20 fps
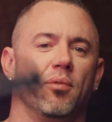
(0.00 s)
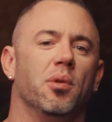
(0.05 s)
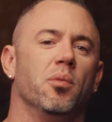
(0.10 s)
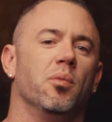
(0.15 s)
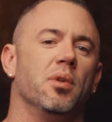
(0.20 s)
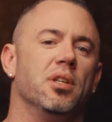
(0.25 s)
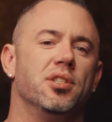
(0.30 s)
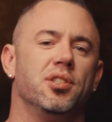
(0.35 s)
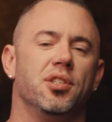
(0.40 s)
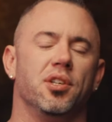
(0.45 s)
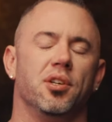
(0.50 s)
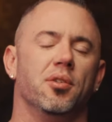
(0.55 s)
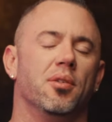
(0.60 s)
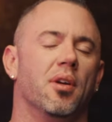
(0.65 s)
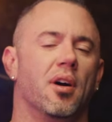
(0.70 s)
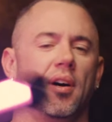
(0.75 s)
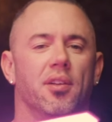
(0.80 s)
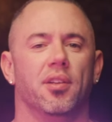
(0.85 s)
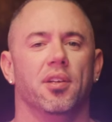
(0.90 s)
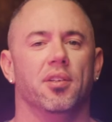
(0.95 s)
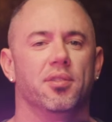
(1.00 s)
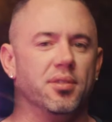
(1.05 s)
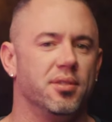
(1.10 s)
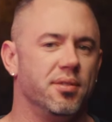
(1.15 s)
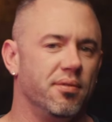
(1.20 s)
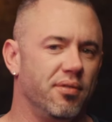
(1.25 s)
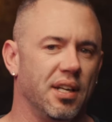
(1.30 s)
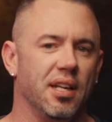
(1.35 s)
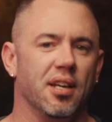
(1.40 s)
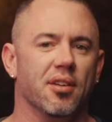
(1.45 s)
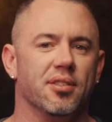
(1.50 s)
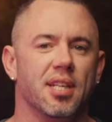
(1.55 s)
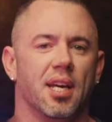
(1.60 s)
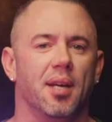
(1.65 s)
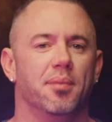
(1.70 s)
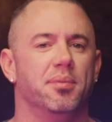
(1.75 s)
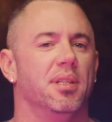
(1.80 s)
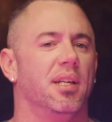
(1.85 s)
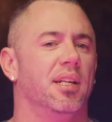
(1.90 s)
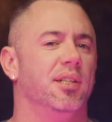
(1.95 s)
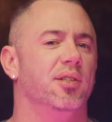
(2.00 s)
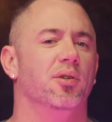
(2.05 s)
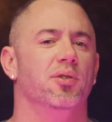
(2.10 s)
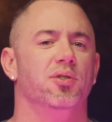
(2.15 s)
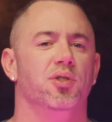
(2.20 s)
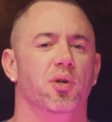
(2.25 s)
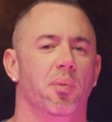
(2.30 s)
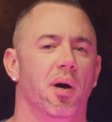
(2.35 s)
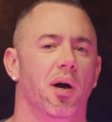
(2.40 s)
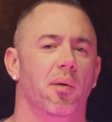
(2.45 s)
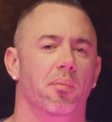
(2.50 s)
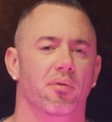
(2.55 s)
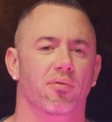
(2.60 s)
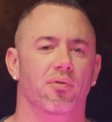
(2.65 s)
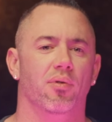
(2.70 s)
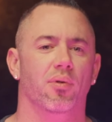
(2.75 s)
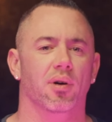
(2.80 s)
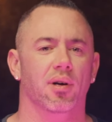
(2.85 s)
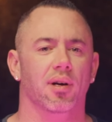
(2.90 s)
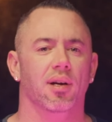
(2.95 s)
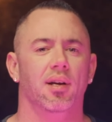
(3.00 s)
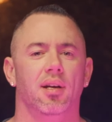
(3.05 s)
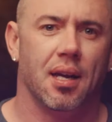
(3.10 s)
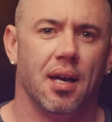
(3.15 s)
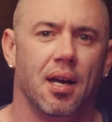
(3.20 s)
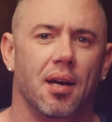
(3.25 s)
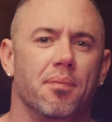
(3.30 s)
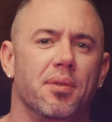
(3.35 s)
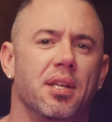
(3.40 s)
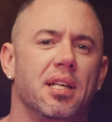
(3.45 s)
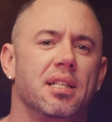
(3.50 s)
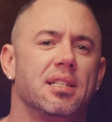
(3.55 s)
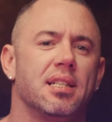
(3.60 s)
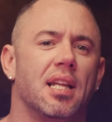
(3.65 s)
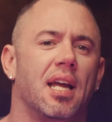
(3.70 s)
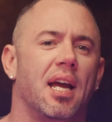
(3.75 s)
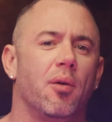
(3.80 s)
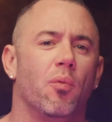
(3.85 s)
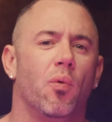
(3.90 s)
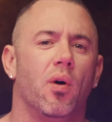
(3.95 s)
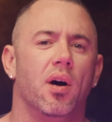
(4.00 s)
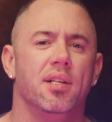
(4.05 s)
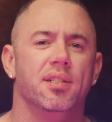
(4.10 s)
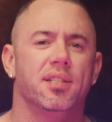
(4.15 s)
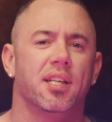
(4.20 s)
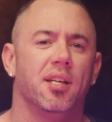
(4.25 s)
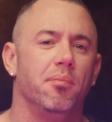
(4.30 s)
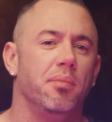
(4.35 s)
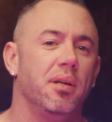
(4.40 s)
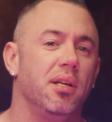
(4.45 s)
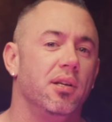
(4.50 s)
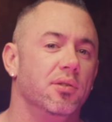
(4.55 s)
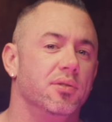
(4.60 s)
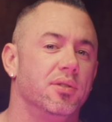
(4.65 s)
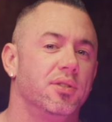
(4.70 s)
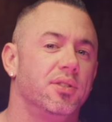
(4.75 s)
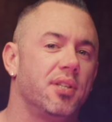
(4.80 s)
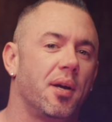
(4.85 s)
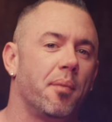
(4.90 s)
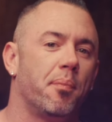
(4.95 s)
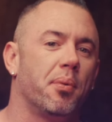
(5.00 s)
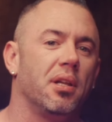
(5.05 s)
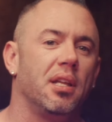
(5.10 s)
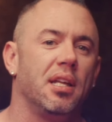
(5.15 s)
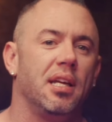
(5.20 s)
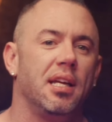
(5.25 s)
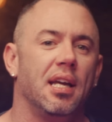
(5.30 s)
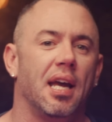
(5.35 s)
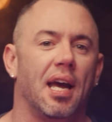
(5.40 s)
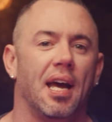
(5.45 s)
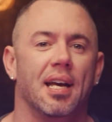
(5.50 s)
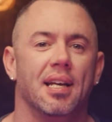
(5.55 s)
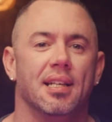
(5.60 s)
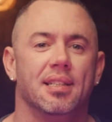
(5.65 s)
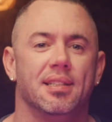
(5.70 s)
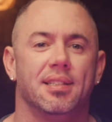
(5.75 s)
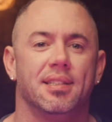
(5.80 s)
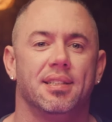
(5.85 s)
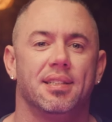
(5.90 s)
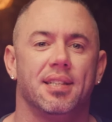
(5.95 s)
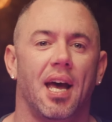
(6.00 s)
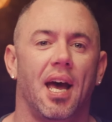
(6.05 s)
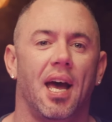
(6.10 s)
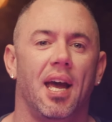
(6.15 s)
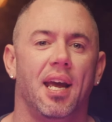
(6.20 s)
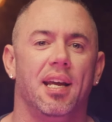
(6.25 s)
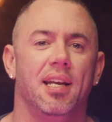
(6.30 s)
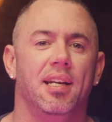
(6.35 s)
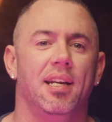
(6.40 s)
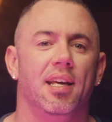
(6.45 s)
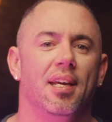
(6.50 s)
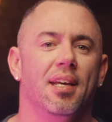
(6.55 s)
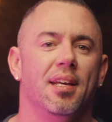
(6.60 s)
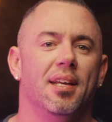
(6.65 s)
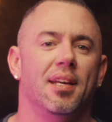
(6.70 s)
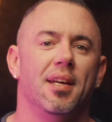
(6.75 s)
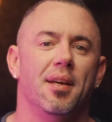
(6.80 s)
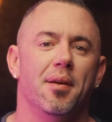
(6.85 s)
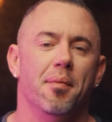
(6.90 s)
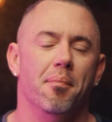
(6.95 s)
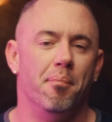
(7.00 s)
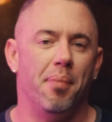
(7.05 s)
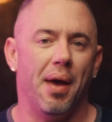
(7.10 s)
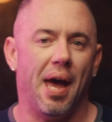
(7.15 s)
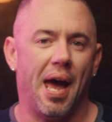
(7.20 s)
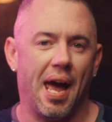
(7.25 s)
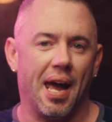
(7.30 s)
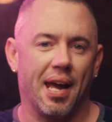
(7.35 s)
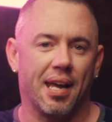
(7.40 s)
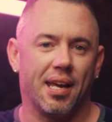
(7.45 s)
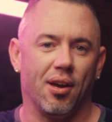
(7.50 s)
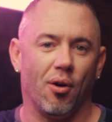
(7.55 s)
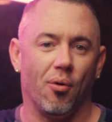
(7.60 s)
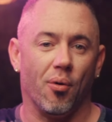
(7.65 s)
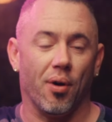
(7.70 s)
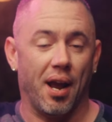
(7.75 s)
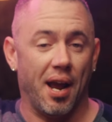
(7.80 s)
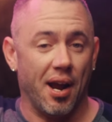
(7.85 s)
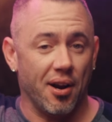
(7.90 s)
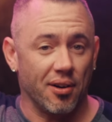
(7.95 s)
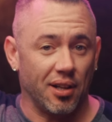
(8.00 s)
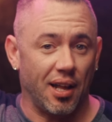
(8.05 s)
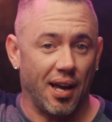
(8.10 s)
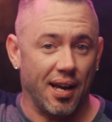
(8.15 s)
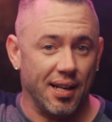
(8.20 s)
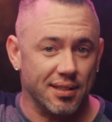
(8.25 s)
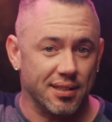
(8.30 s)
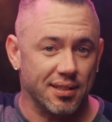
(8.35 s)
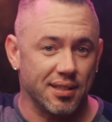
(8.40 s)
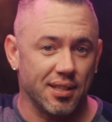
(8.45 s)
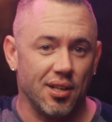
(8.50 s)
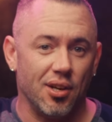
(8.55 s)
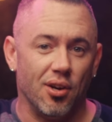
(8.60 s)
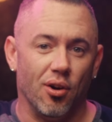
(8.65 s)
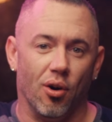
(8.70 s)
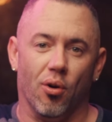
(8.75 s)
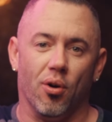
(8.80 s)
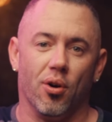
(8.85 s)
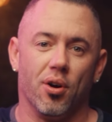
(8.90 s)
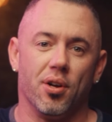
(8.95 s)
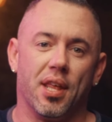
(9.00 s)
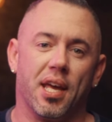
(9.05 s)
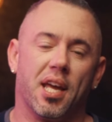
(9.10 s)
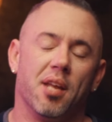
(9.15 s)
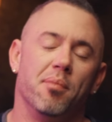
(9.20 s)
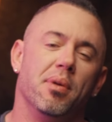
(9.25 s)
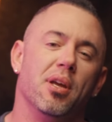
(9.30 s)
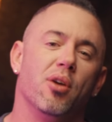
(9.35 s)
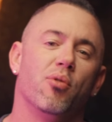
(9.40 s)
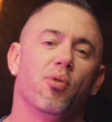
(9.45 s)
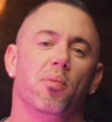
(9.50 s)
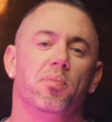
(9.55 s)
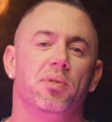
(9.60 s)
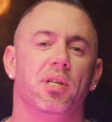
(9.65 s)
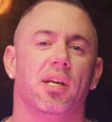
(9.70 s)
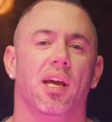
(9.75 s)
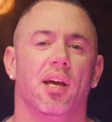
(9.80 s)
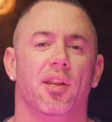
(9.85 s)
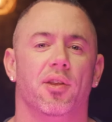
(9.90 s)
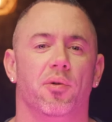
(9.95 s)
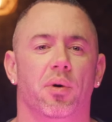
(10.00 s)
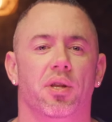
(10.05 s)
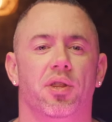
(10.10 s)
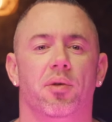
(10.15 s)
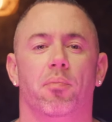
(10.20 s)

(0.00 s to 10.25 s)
when we shoot all those video types that I told you about before. These light wands can be used separately as side, back, or hair lights, or they can be grouped together with